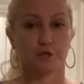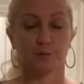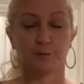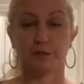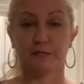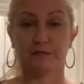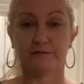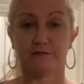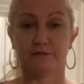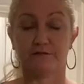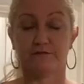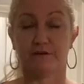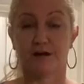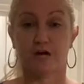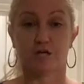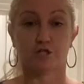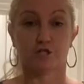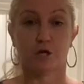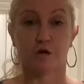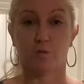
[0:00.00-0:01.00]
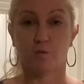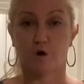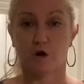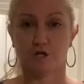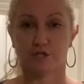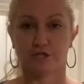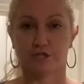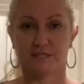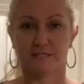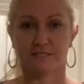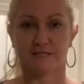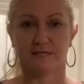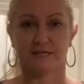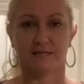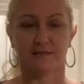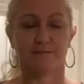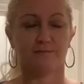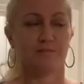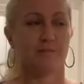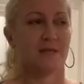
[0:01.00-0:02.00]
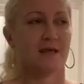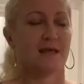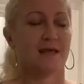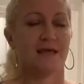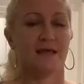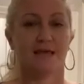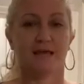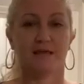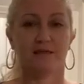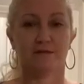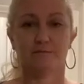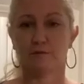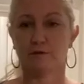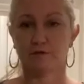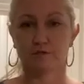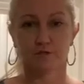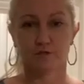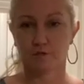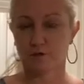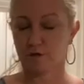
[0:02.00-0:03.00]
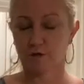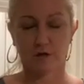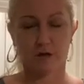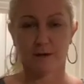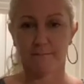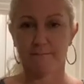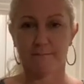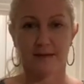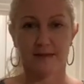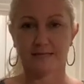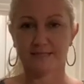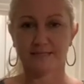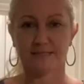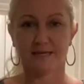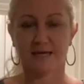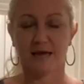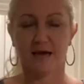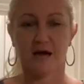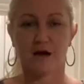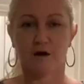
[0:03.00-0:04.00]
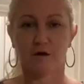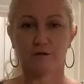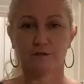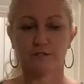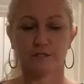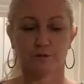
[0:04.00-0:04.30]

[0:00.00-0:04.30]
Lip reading: We lived in Vashon, Washington, in the most amazing house.